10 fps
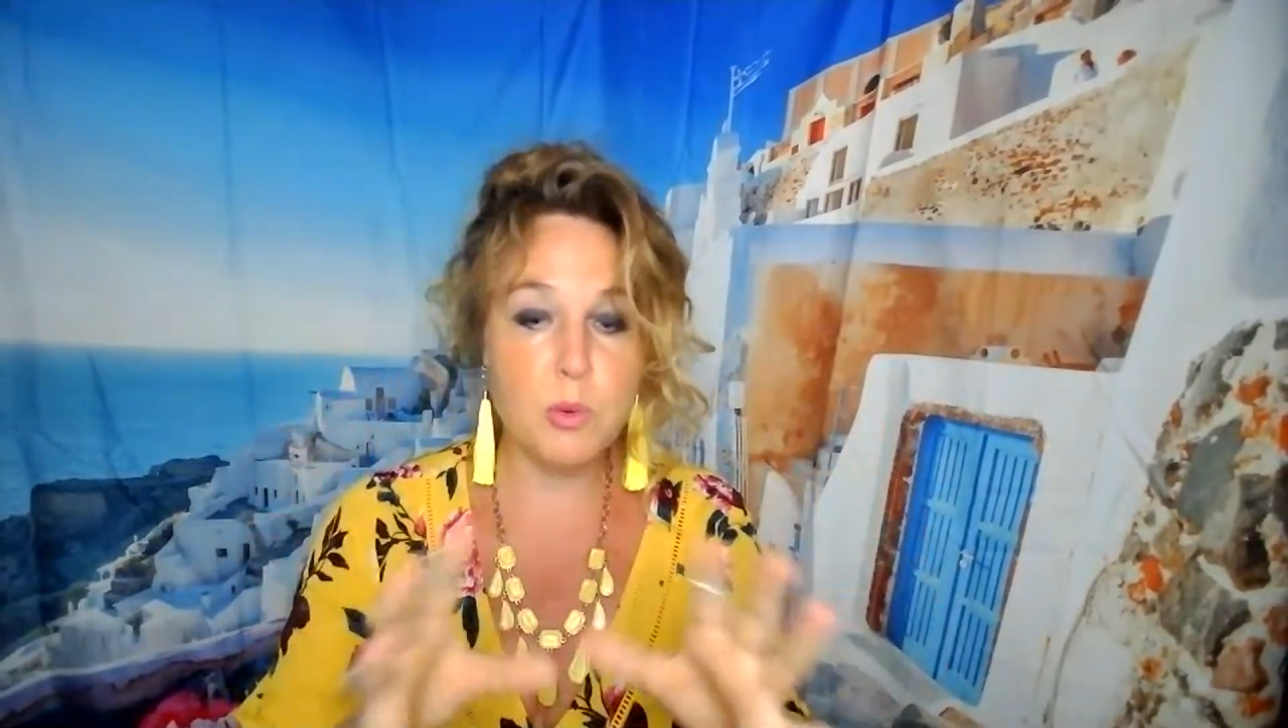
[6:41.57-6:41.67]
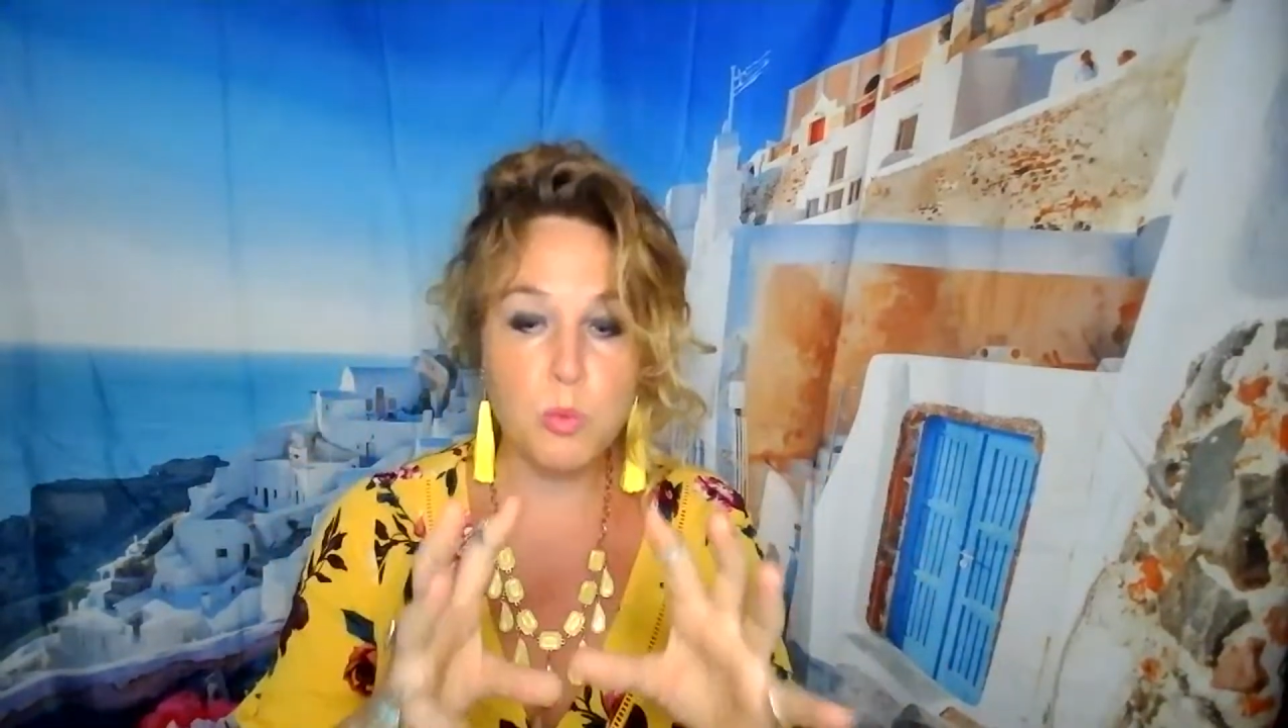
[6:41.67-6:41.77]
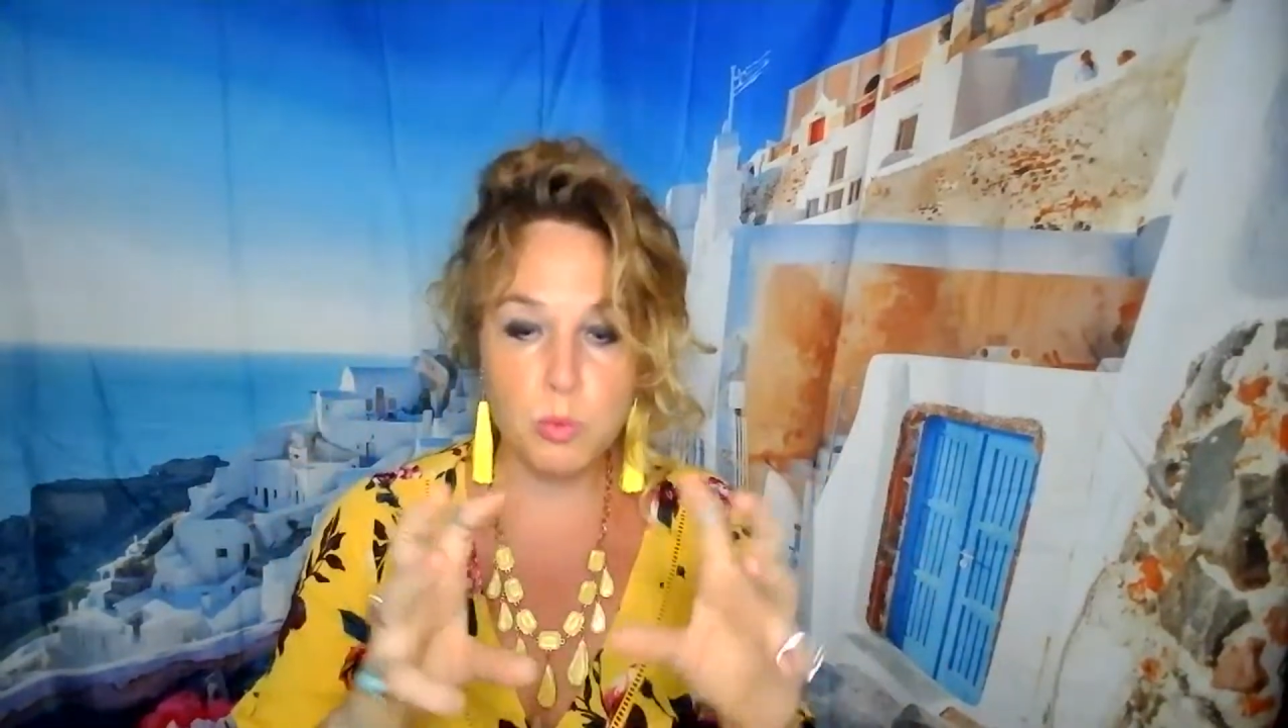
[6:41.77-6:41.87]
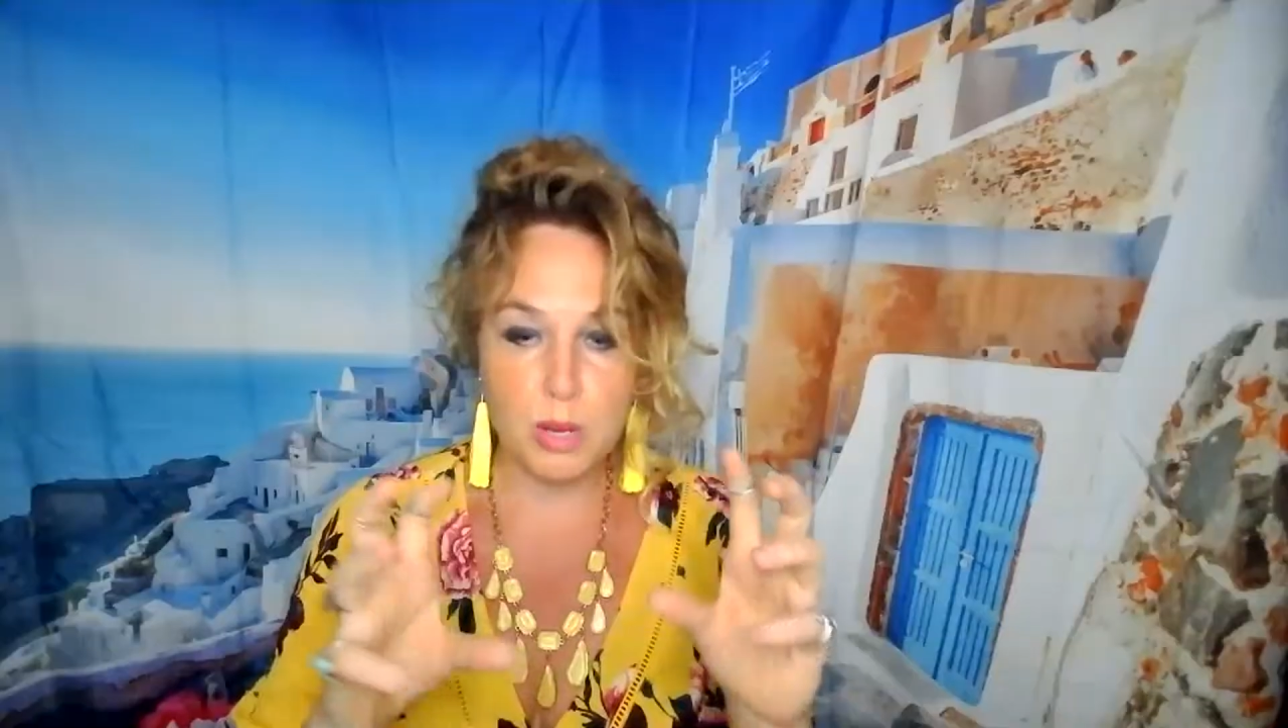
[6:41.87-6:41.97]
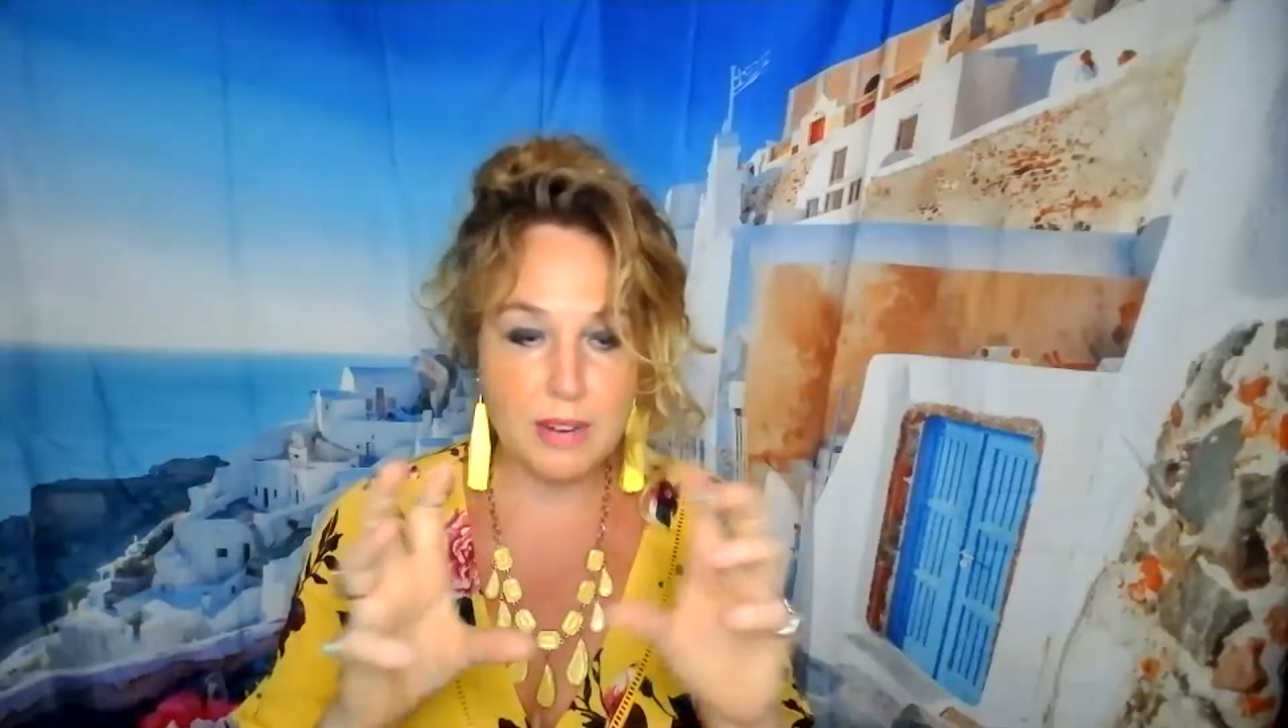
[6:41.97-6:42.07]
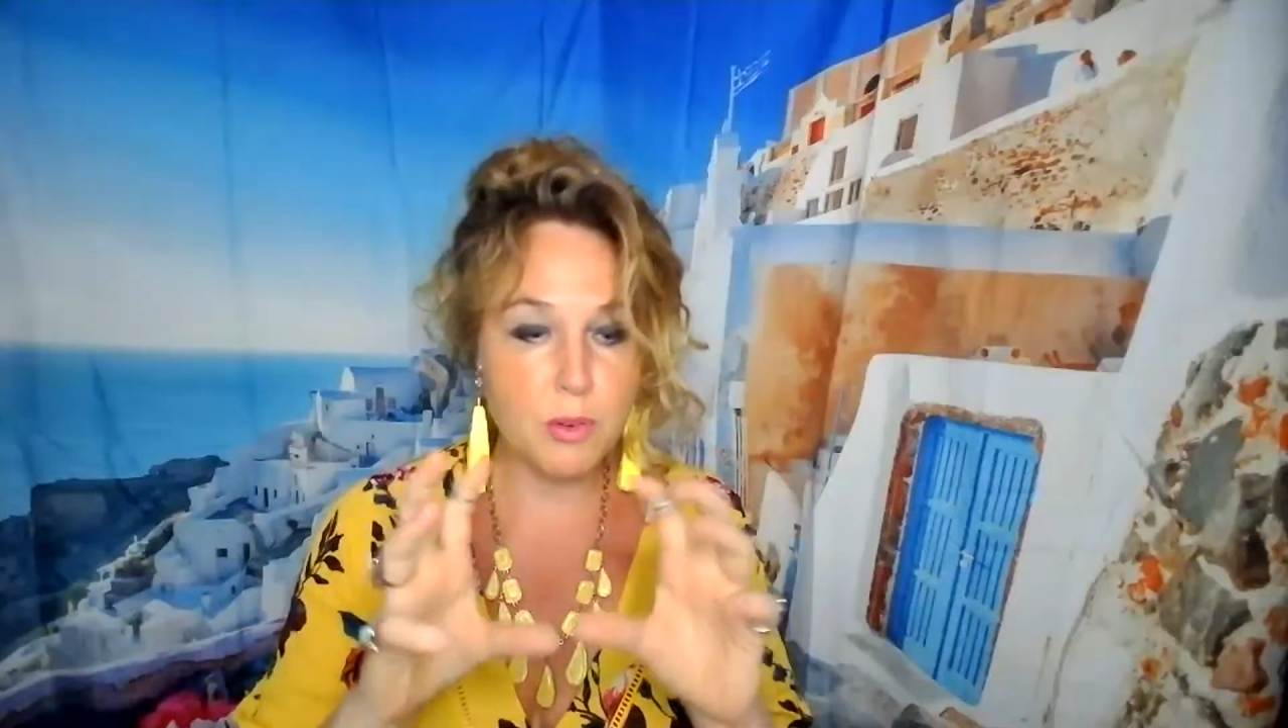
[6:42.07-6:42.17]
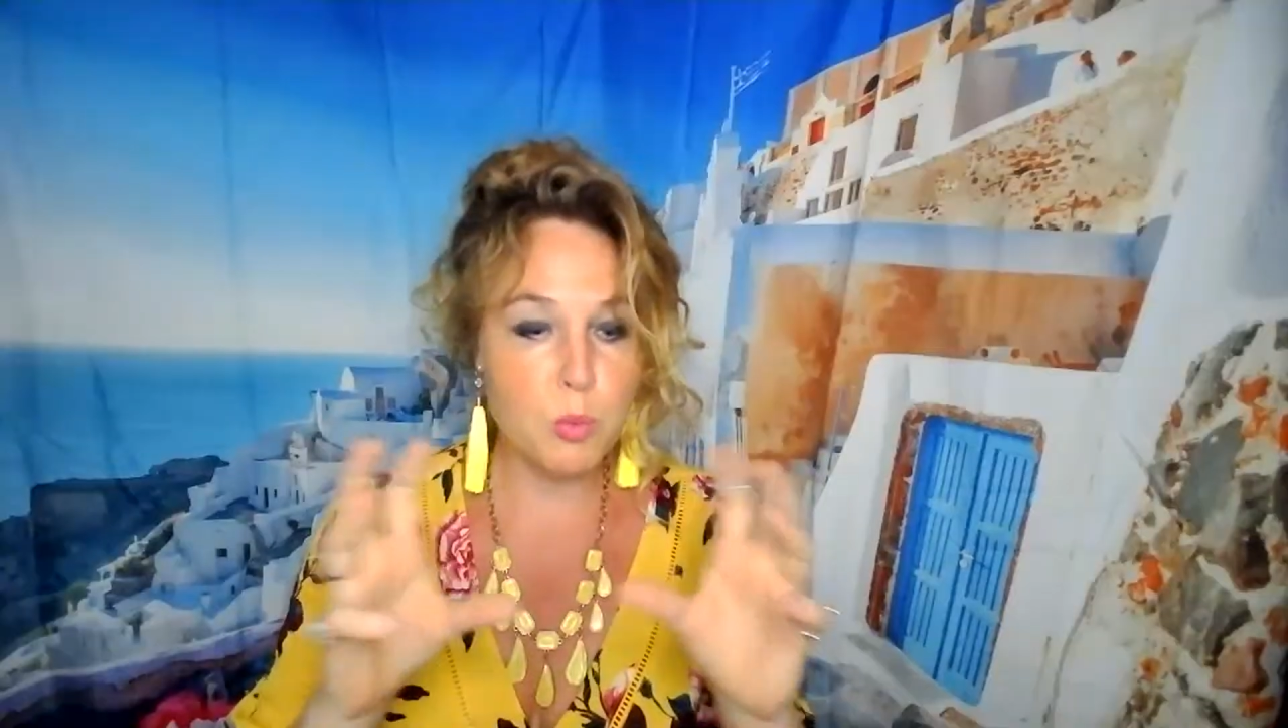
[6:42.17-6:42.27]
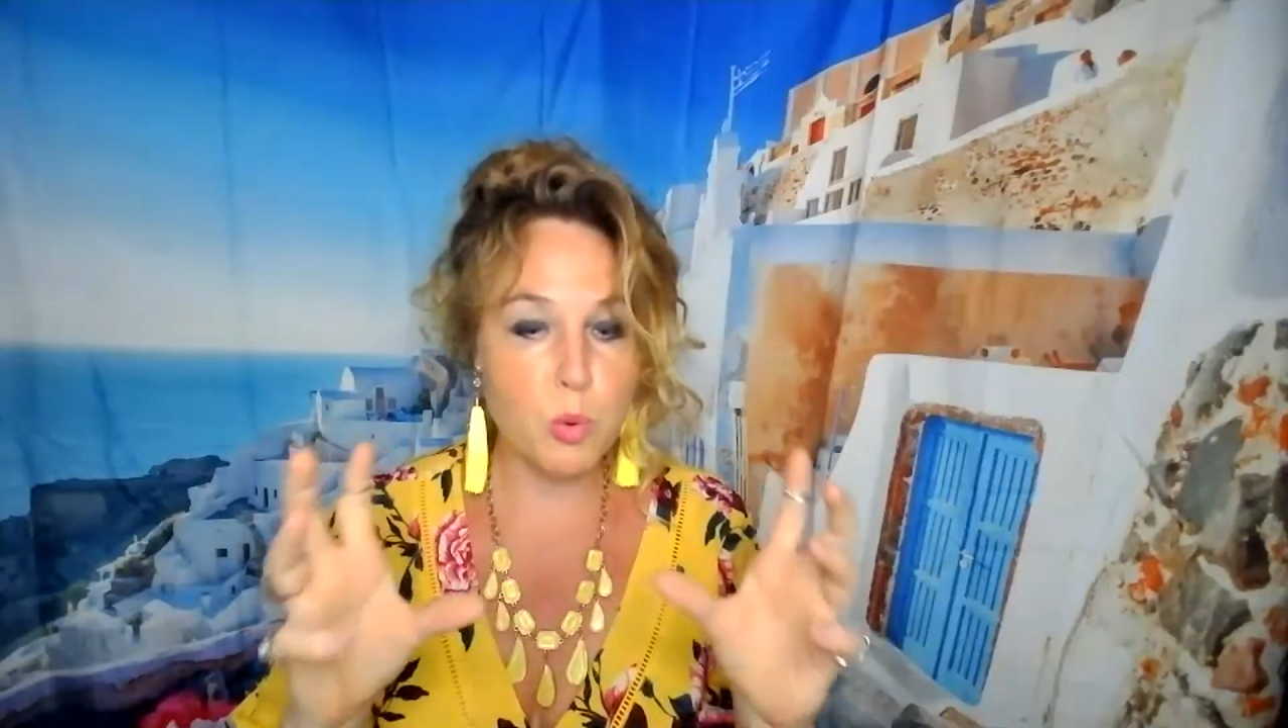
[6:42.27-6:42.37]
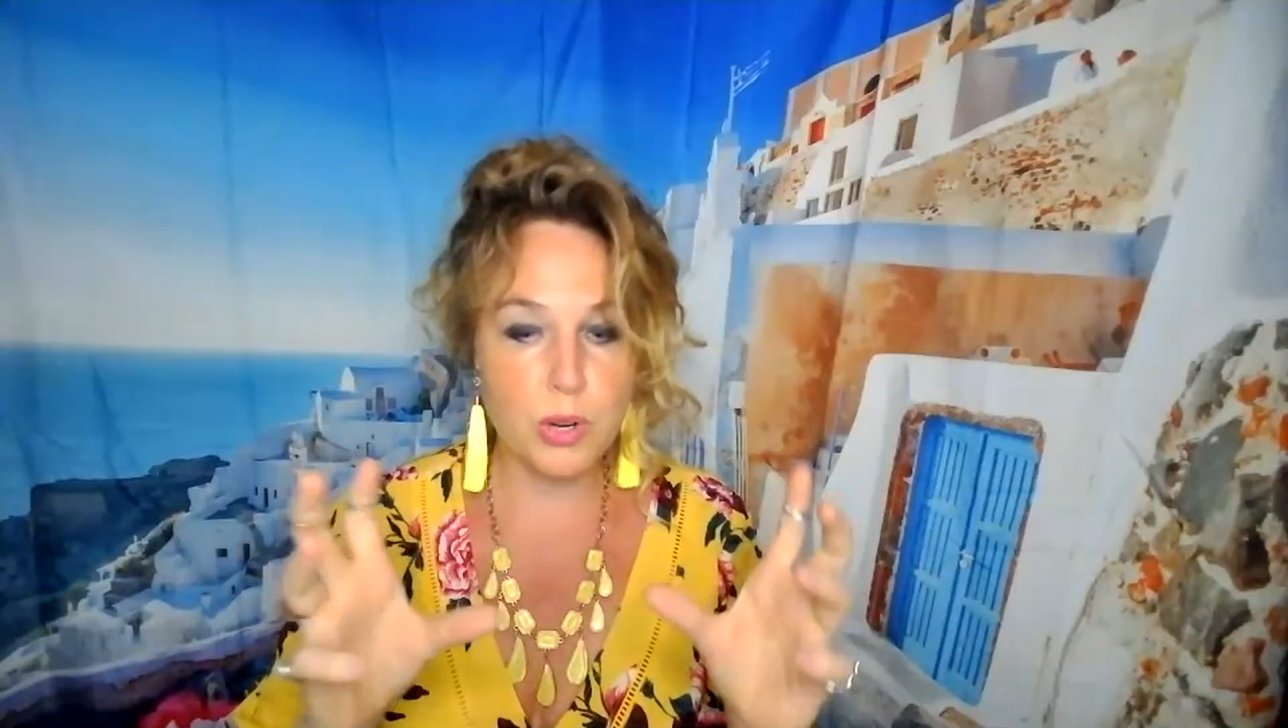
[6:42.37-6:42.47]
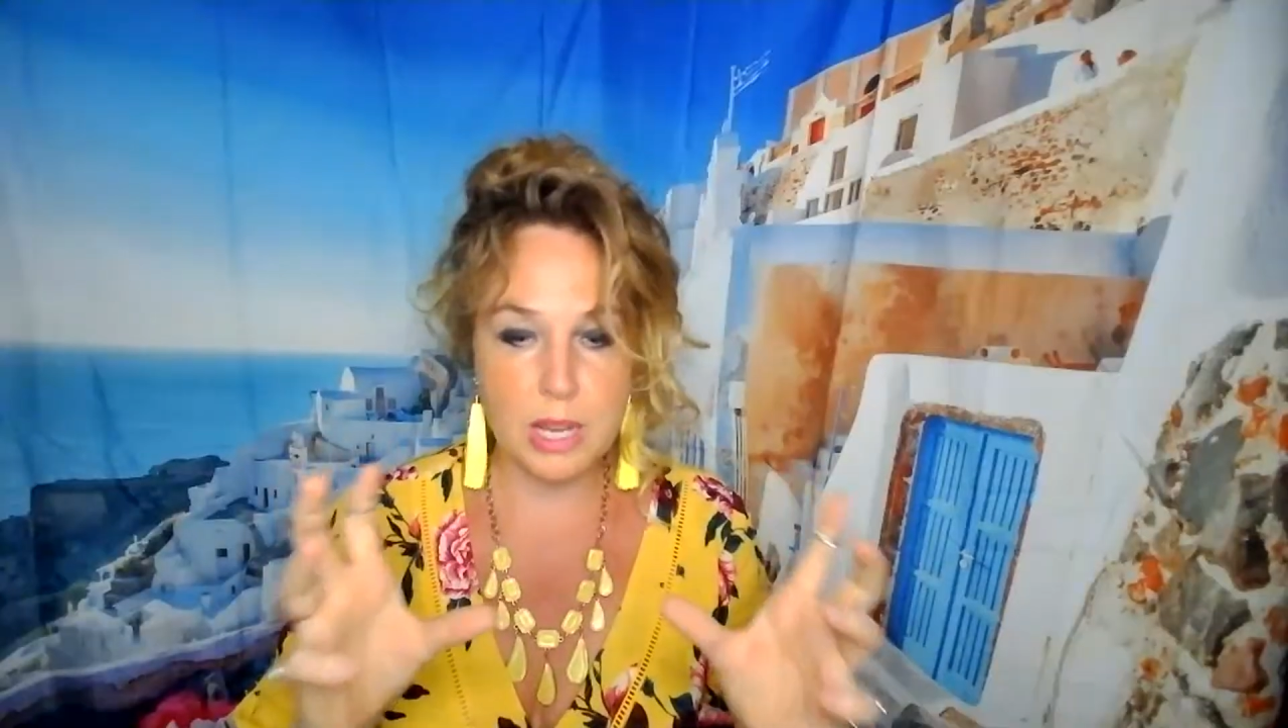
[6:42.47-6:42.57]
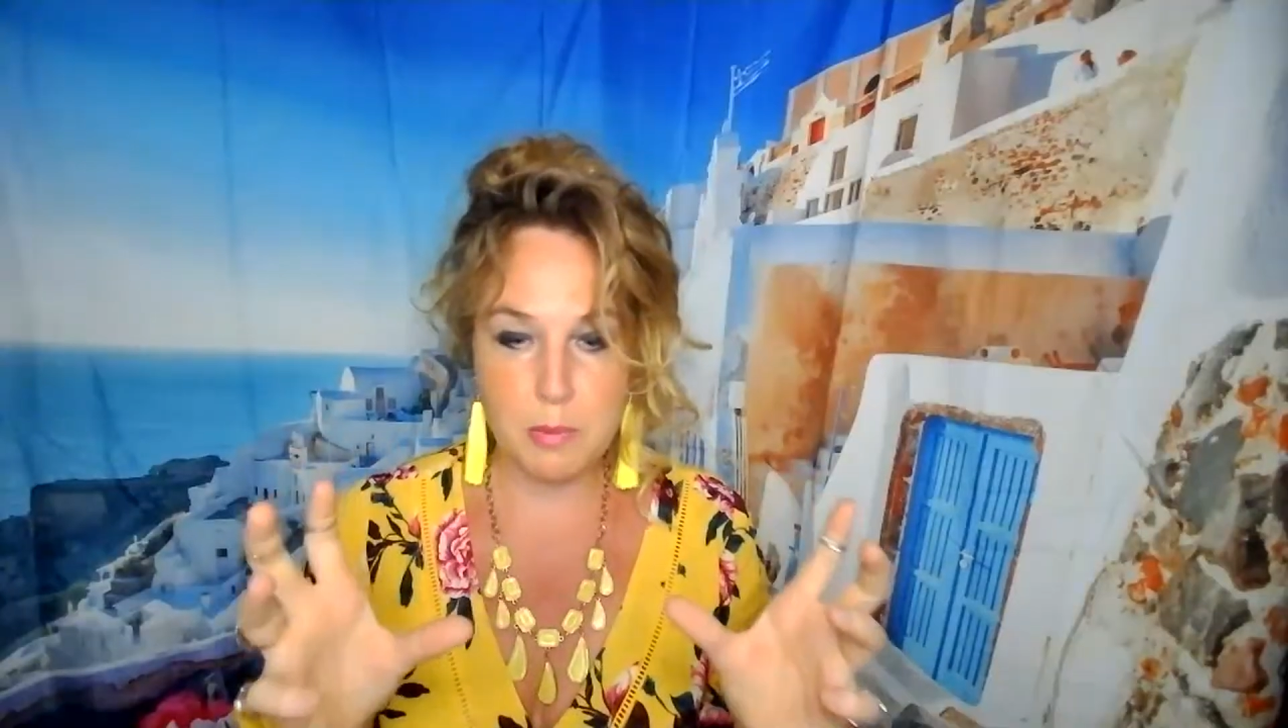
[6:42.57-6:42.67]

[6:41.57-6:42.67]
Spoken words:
wording